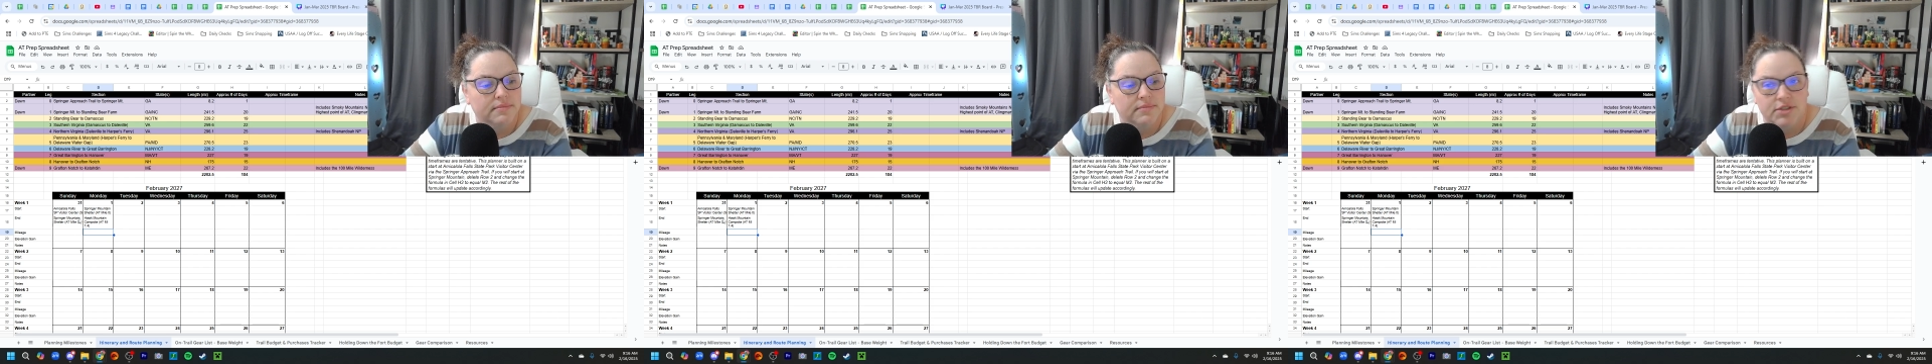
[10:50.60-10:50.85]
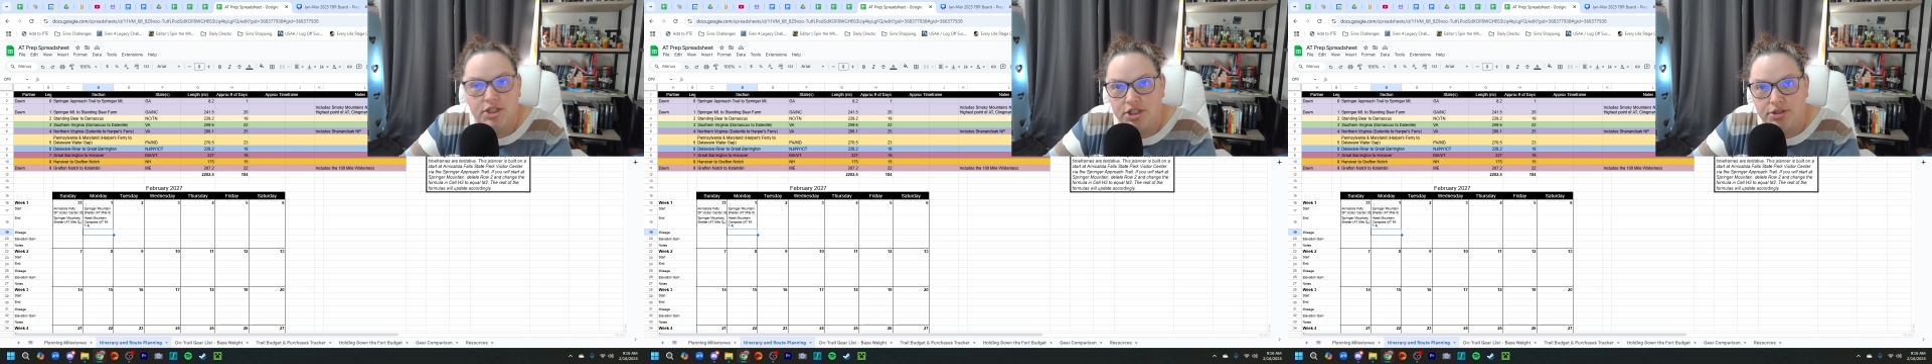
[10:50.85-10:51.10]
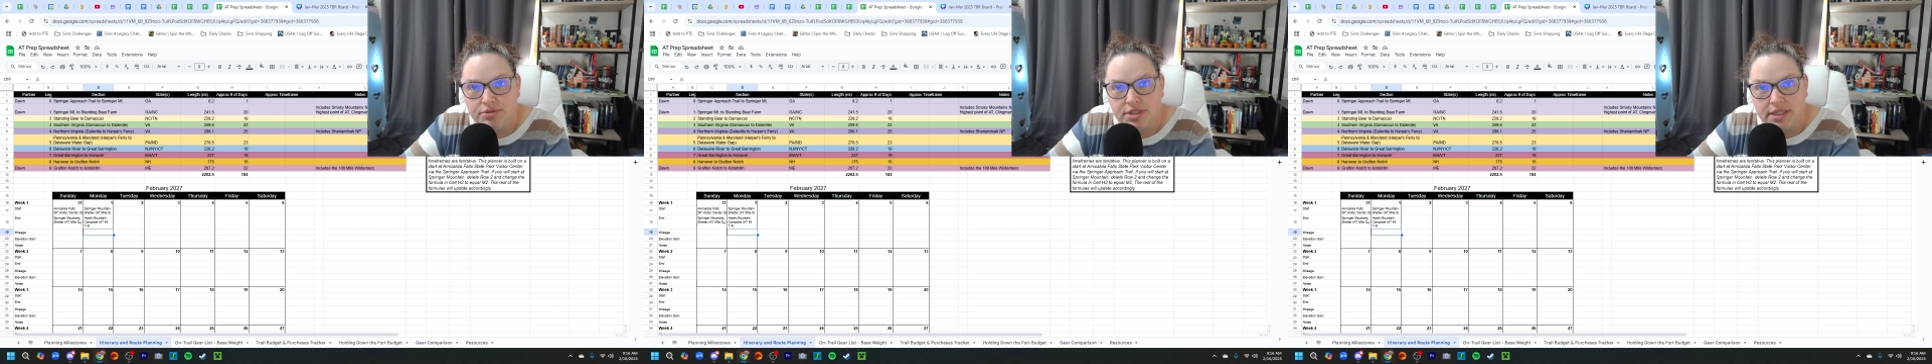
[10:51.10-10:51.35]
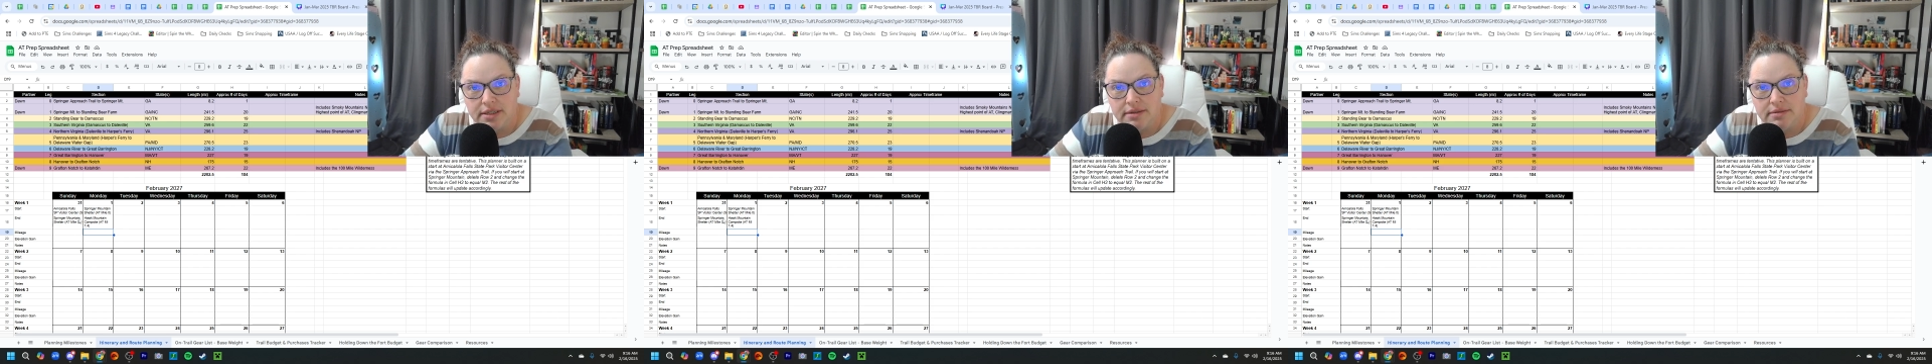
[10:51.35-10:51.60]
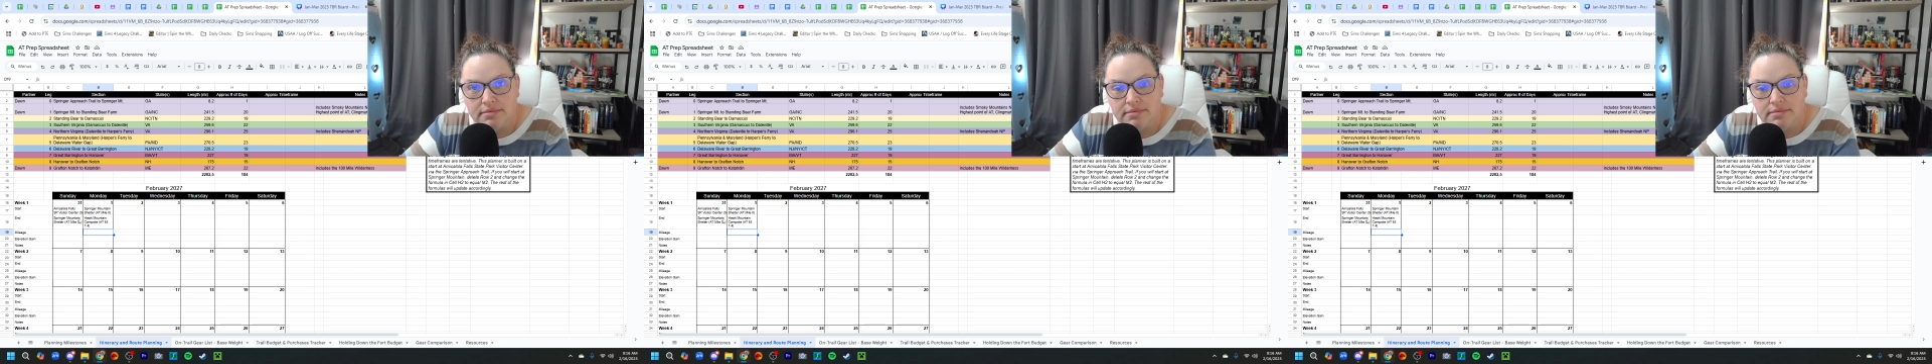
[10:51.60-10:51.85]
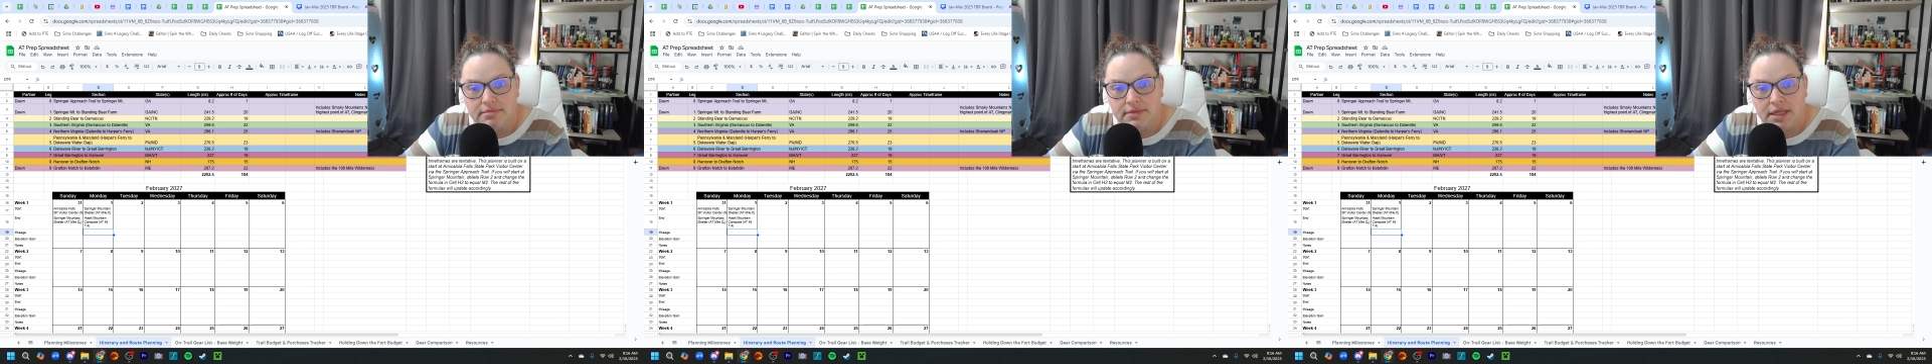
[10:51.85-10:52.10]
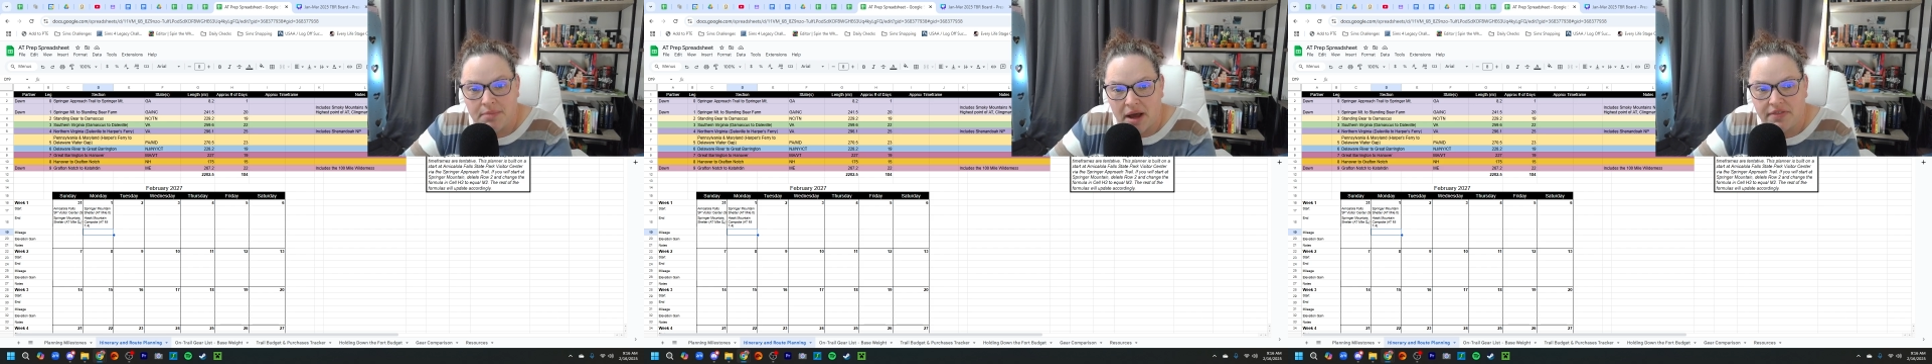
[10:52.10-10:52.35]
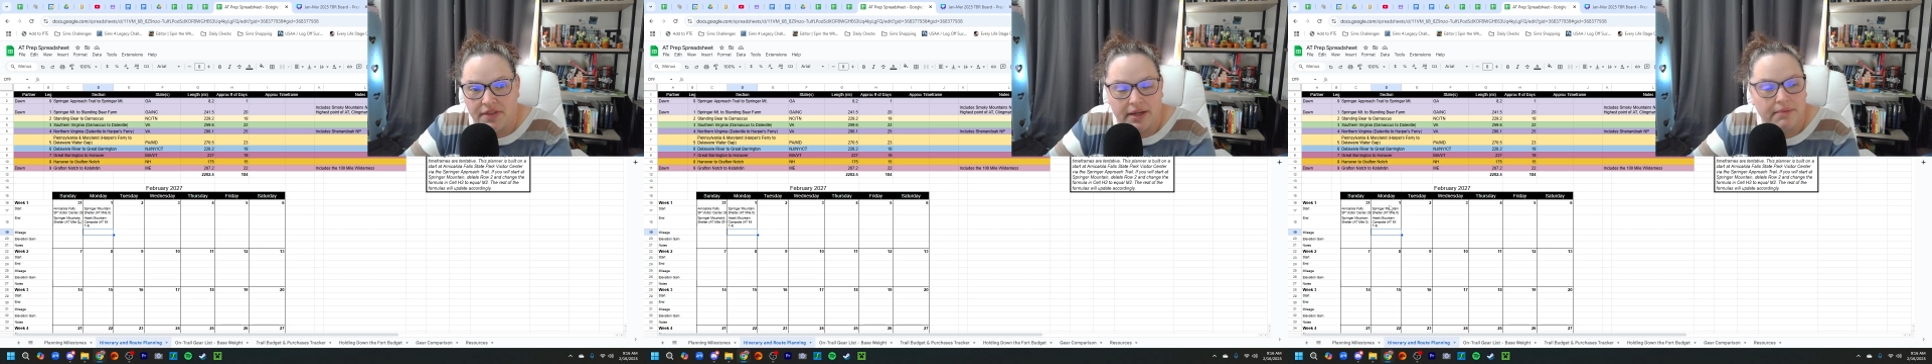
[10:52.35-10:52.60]
use it in my
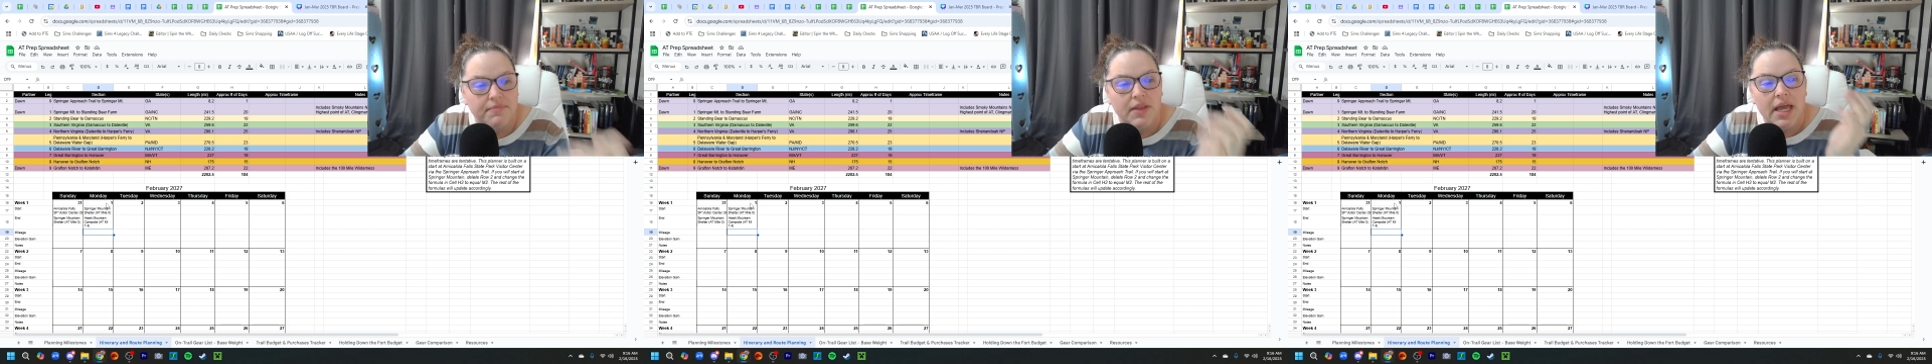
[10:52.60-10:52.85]
thing.